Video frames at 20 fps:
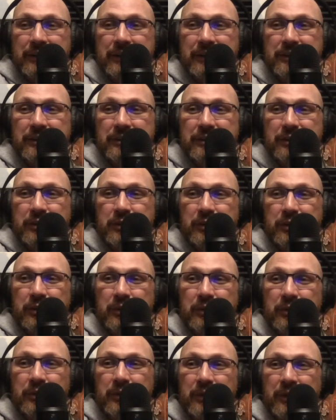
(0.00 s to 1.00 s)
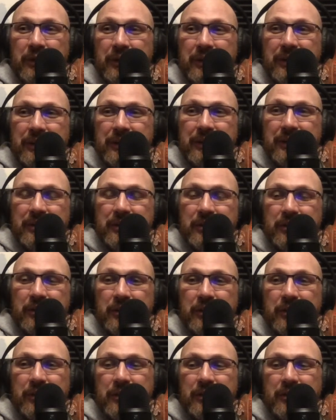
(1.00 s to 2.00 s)
So
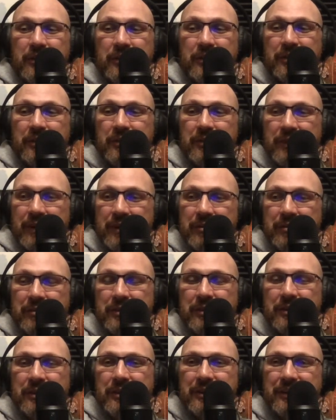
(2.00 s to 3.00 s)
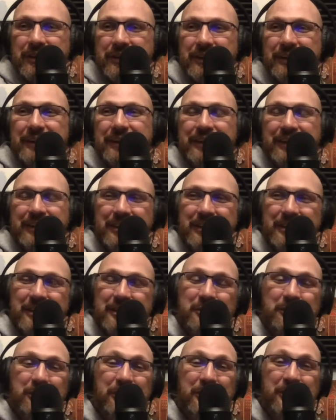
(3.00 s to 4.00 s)
there I feel and this is
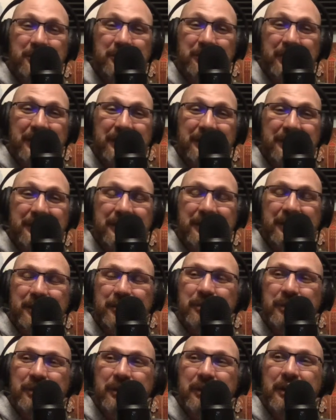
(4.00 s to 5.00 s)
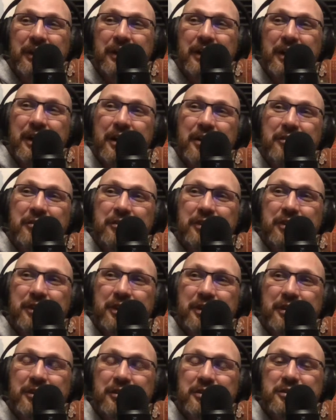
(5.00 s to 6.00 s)
probably bad to say, but I feel
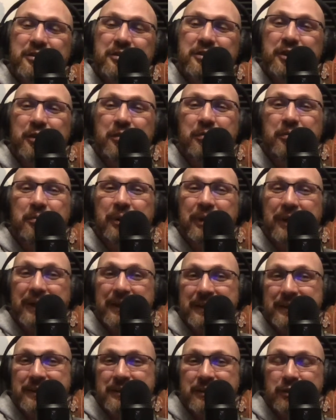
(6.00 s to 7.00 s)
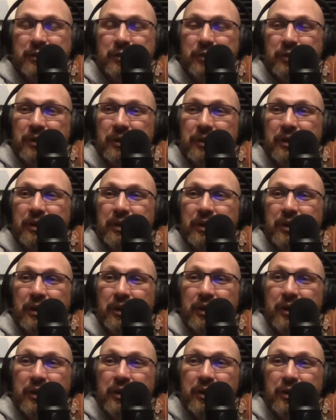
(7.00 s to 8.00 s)
like there's some places where
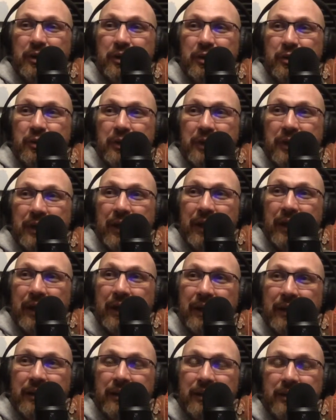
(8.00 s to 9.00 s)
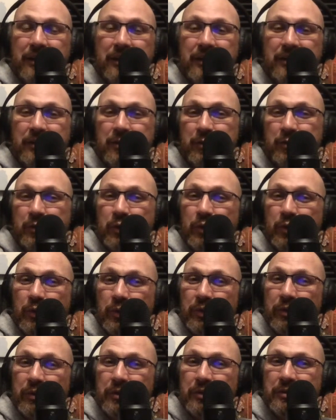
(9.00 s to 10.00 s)
you can cut some
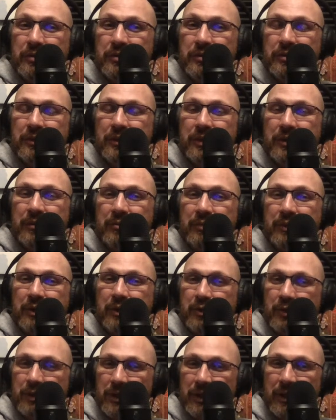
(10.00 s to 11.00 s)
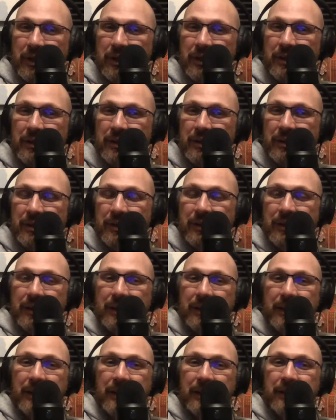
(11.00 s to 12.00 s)
corners and be okay,
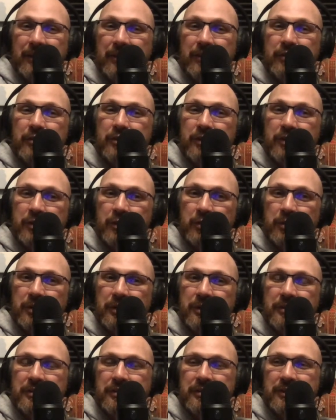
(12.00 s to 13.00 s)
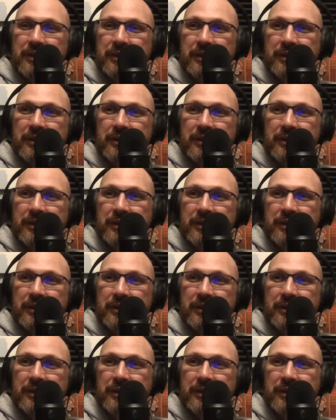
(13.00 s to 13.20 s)
and then there's other places that